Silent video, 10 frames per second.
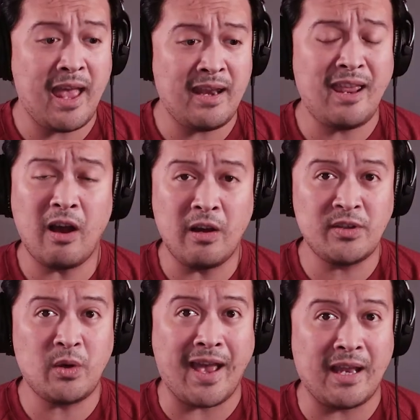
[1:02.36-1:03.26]
and they
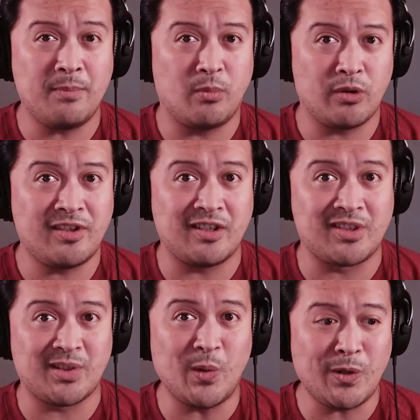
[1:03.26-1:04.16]
also added more to the
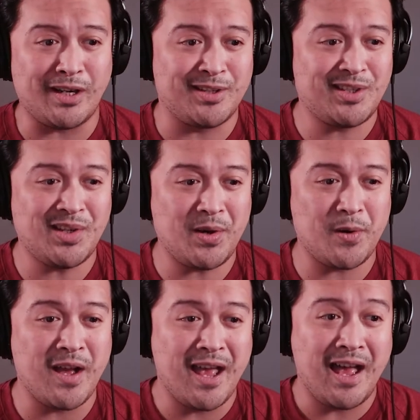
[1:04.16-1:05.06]
story.
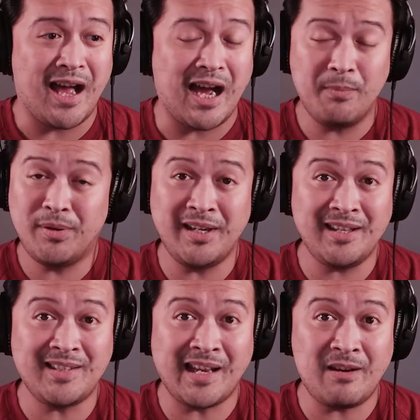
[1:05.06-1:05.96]
So I'm pretty
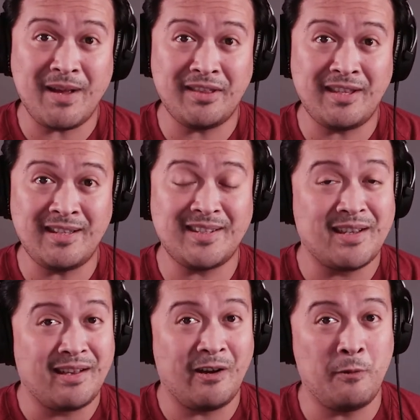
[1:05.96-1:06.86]
excited about this.
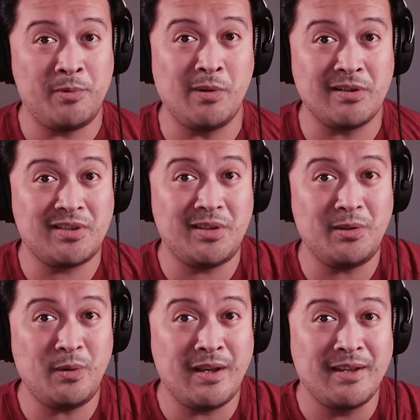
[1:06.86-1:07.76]
I hope you are
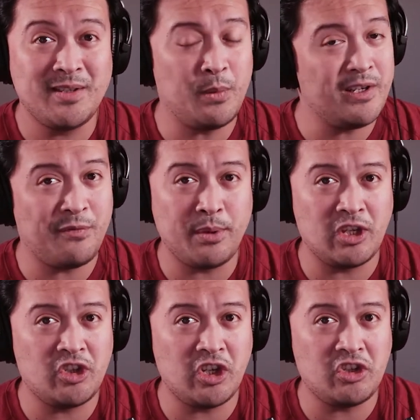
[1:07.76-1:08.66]
too. So enough with
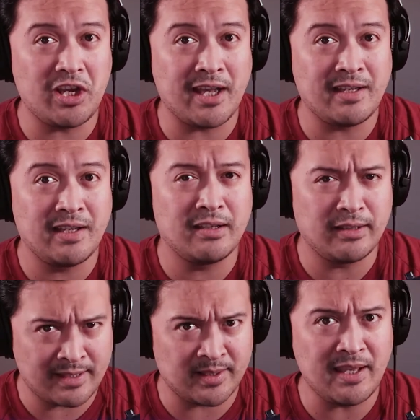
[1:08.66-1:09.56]
the chit chat,
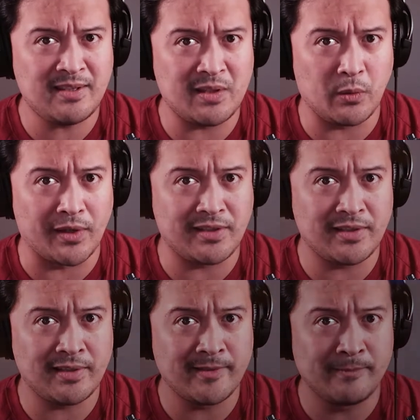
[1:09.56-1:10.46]
let's get to it.